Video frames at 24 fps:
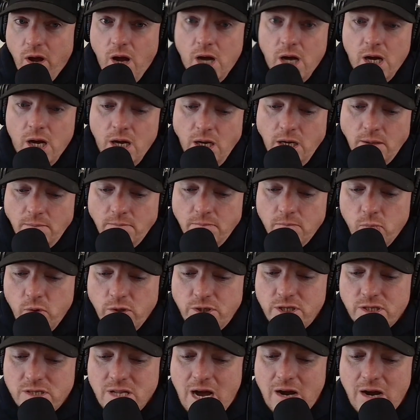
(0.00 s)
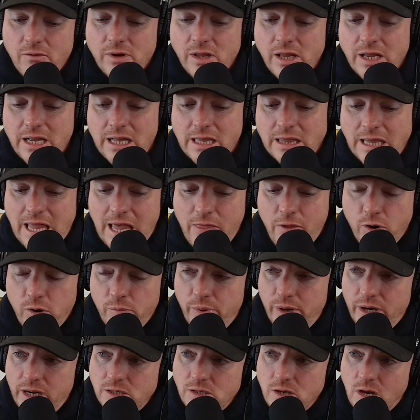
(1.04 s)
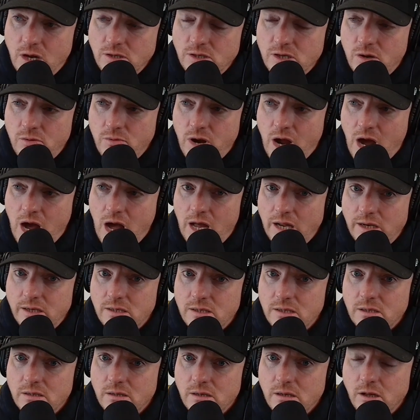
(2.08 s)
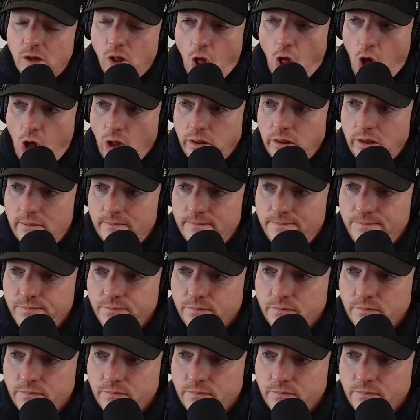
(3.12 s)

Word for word: um, which is not really a leather, but it's also not cloth.